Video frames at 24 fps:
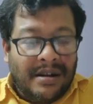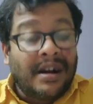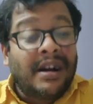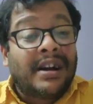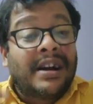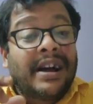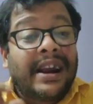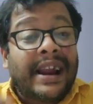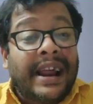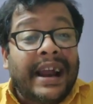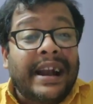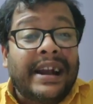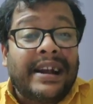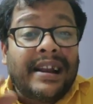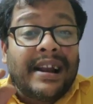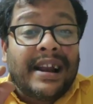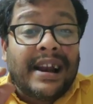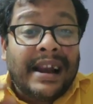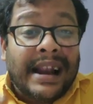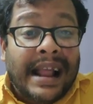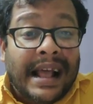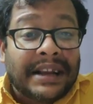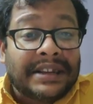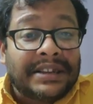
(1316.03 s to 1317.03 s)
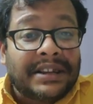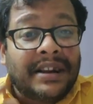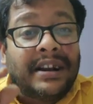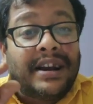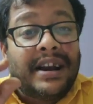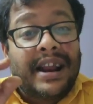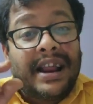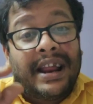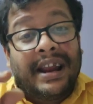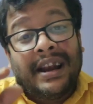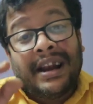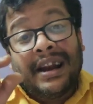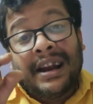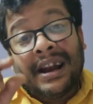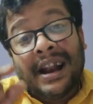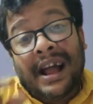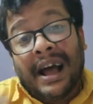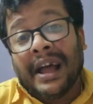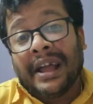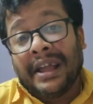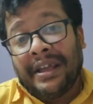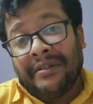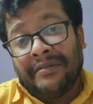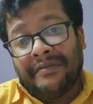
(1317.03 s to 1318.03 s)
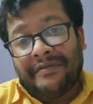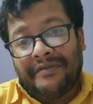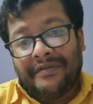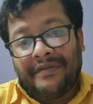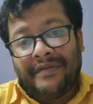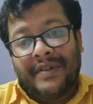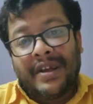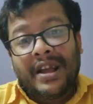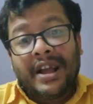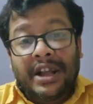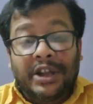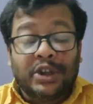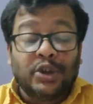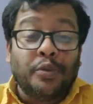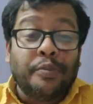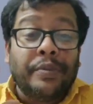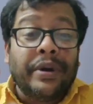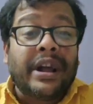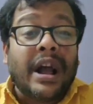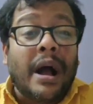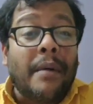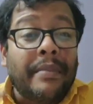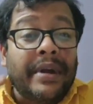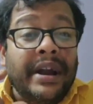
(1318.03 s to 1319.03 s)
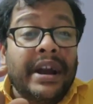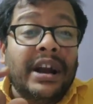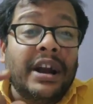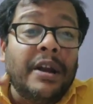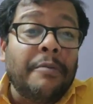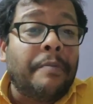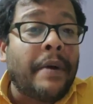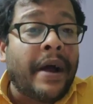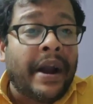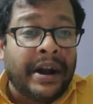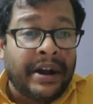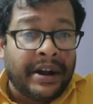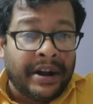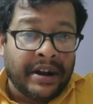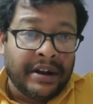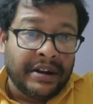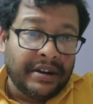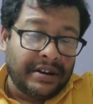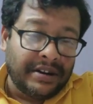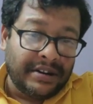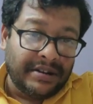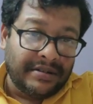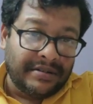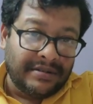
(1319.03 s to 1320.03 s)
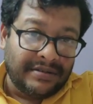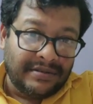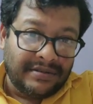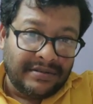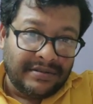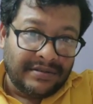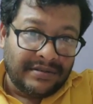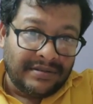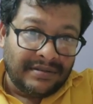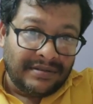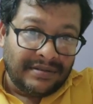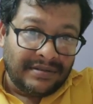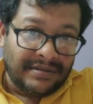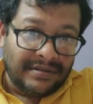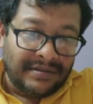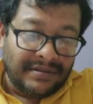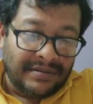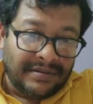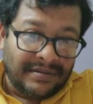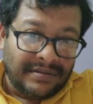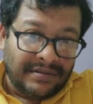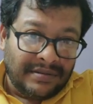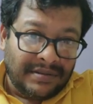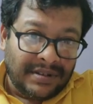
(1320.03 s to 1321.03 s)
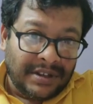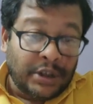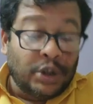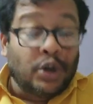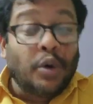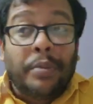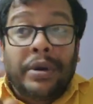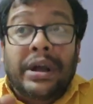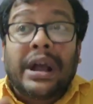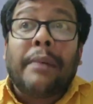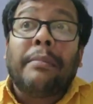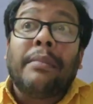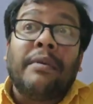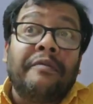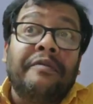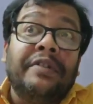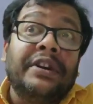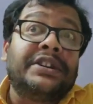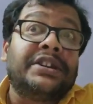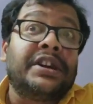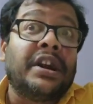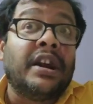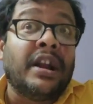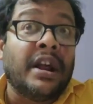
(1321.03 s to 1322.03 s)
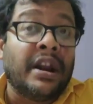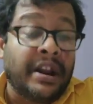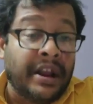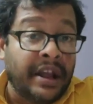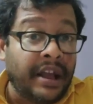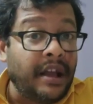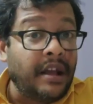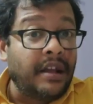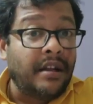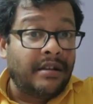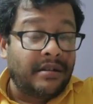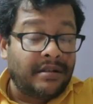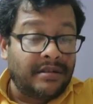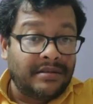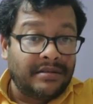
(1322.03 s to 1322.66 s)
a great lesson in life. You become independent. You become a visionary,